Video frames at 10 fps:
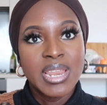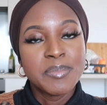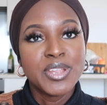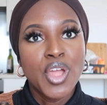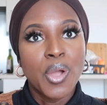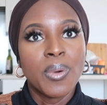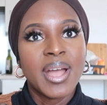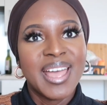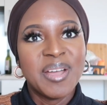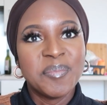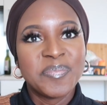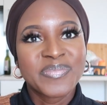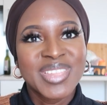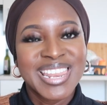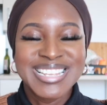let me know and
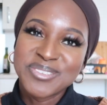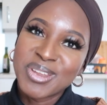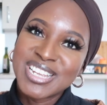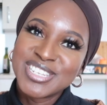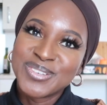I'll see what I can